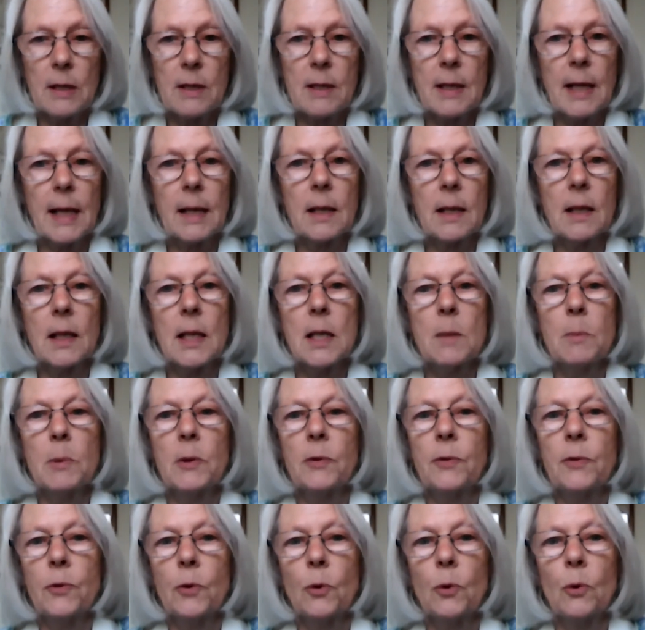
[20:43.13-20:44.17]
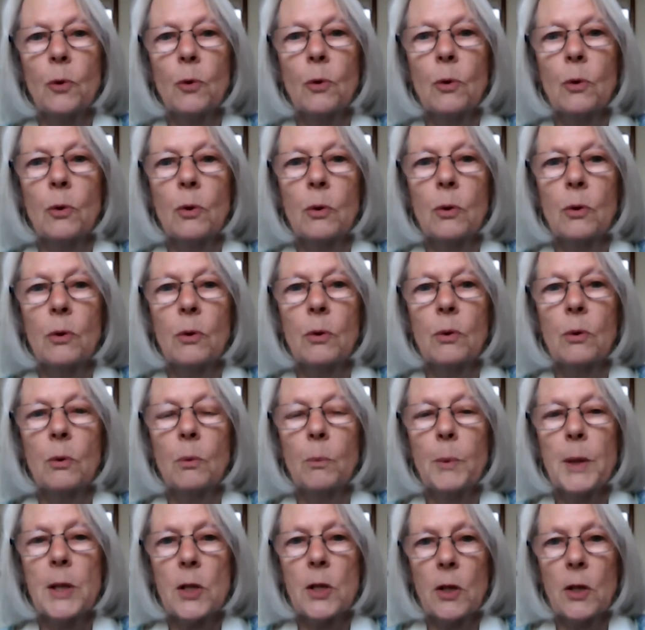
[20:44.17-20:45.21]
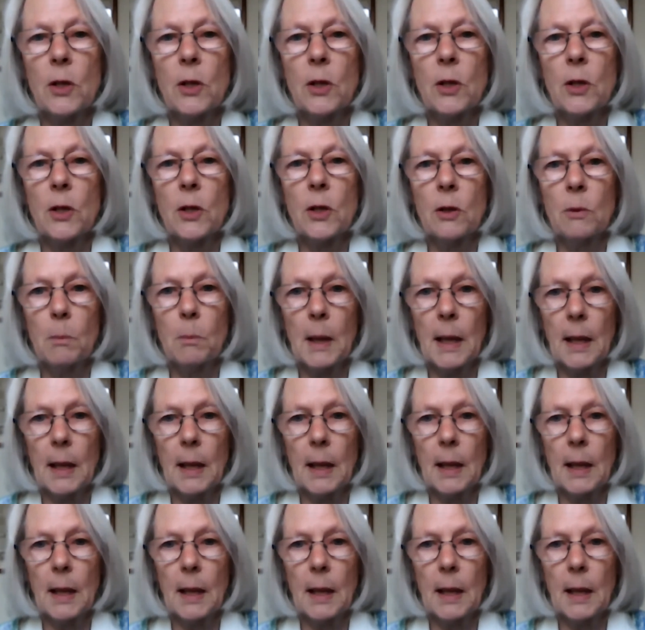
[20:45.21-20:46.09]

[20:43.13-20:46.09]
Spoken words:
sadly, before we turn back.